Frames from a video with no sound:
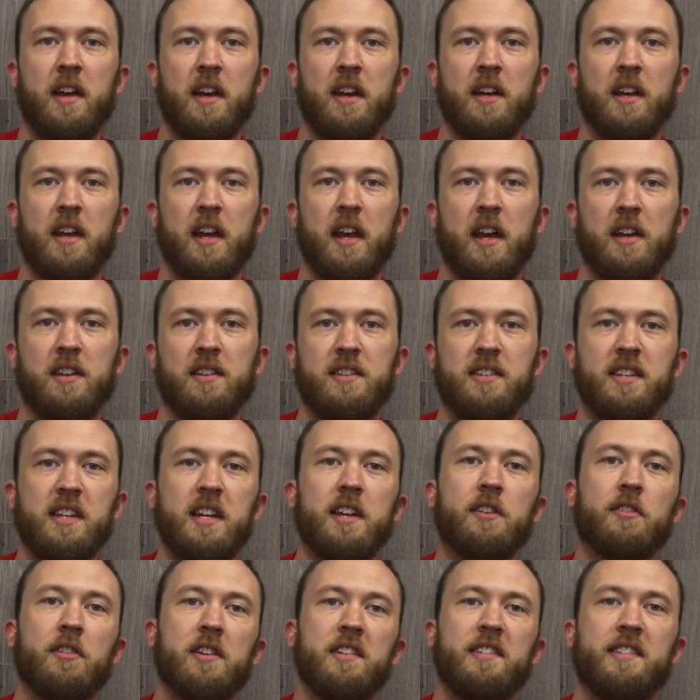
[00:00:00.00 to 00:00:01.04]
can
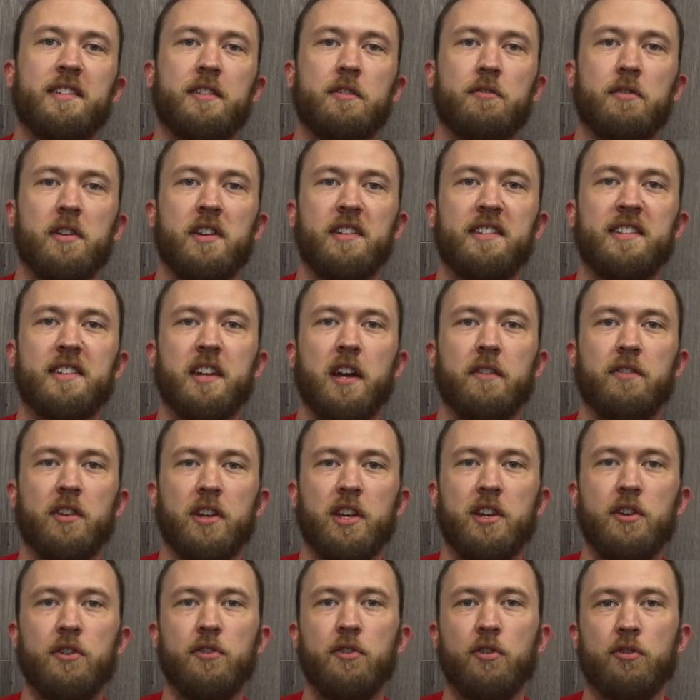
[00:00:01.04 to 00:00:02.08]
decrease the risk of
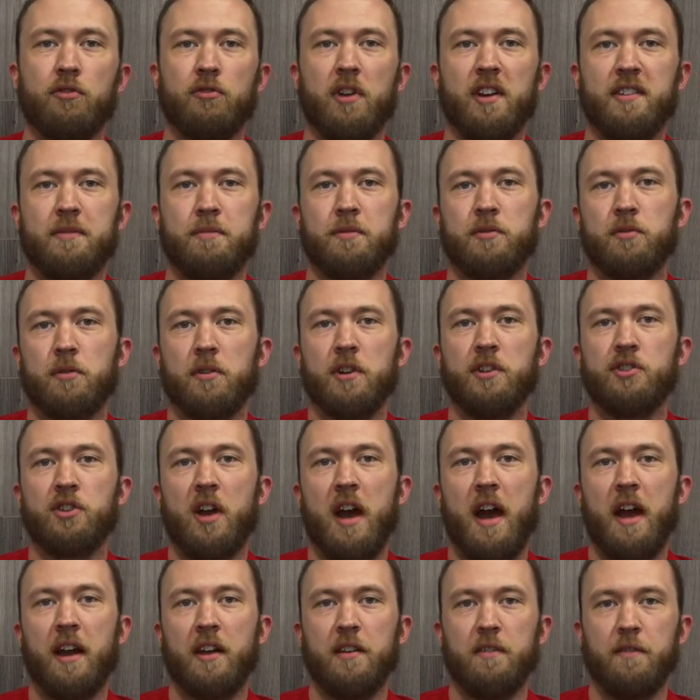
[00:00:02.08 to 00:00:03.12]
acute respiratory
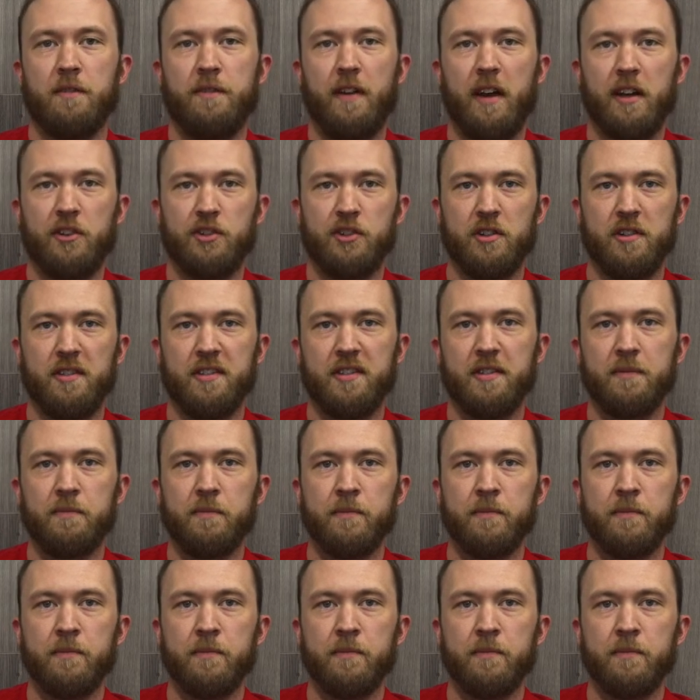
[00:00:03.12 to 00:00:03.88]
tract infections.